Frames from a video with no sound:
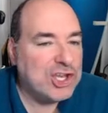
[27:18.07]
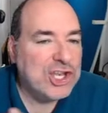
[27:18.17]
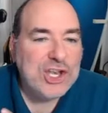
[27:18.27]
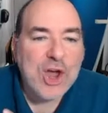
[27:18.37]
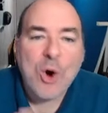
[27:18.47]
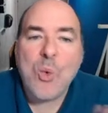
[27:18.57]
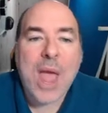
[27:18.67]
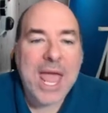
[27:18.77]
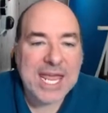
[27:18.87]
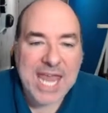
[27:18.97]
No
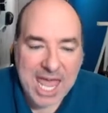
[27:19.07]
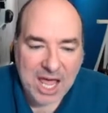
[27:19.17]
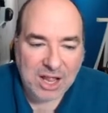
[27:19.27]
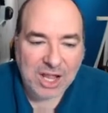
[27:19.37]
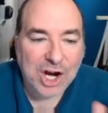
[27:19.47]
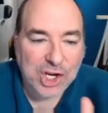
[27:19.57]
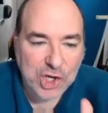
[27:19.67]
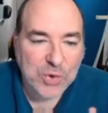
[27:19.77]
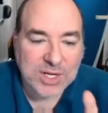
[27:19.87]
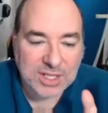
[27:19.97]
way in hell are
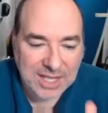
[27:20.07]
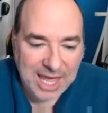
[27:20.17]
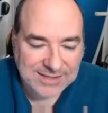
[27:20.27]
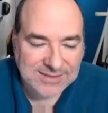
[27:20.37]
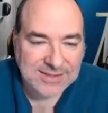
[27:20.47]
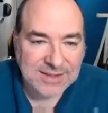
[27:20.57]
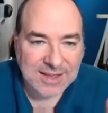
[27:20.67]
you going to let